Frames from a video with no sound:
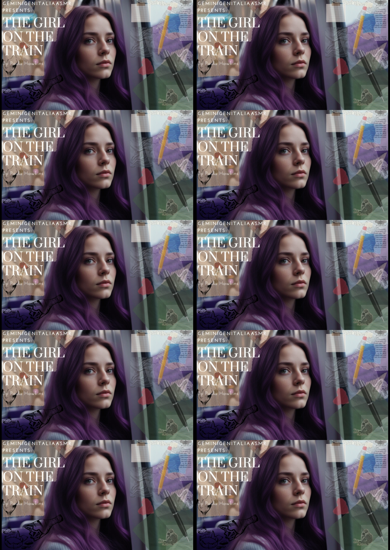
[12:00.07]

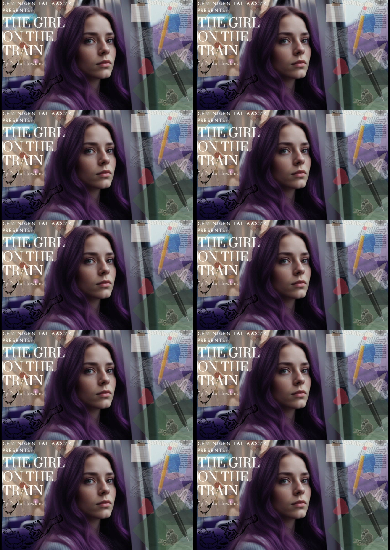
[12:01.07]

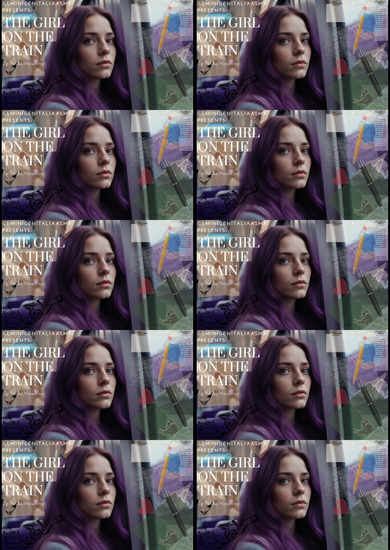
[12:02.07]

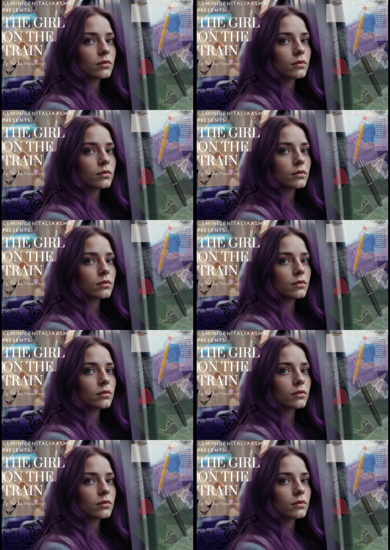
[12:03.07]

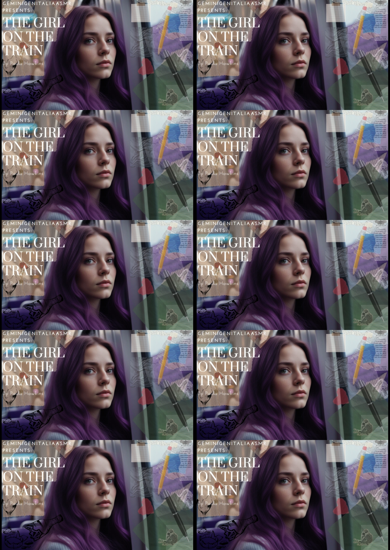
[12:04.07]

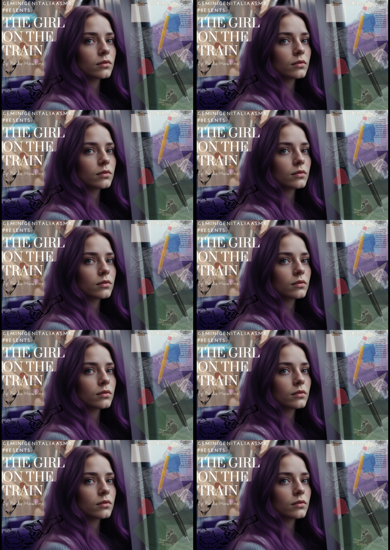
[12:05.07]

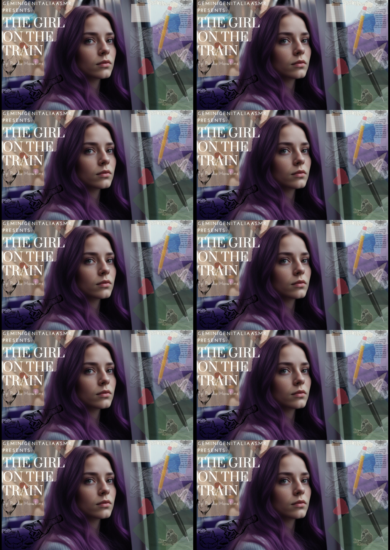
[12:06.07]
[no speech]